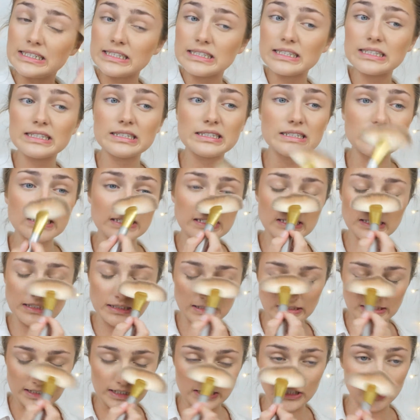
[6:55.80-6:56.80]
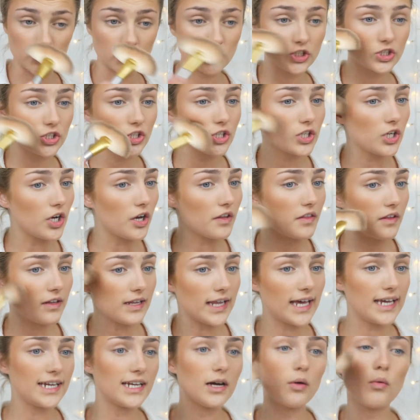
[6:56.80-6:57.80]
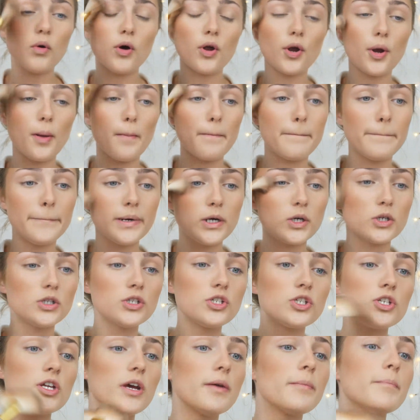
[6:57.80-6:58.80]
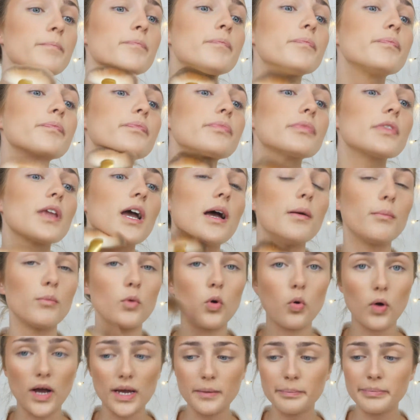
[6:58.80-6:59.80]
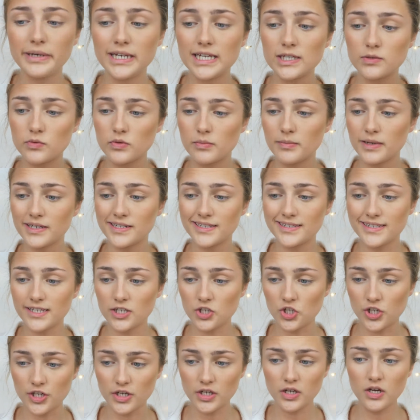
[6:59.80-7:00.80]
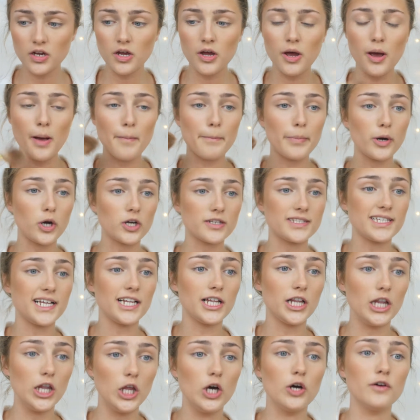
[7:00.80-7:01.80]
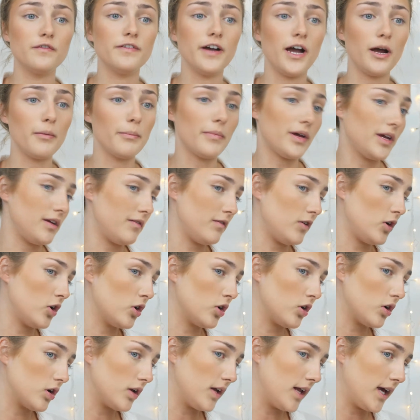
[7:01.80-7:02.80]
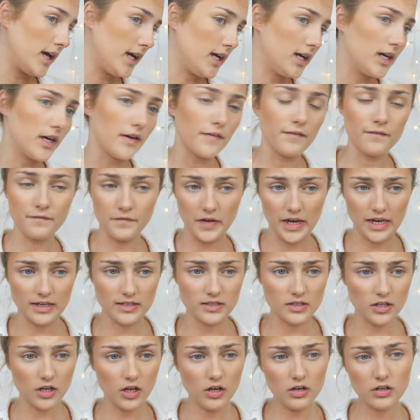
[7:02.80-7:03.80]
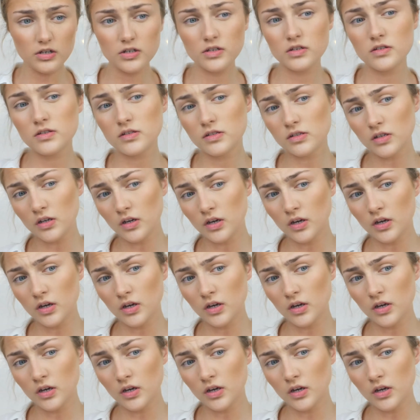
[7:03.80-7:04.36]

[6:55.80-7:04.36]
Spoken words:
oh, should have got the lighter one. But I'm quite pleased with my decision because I love how my face looks.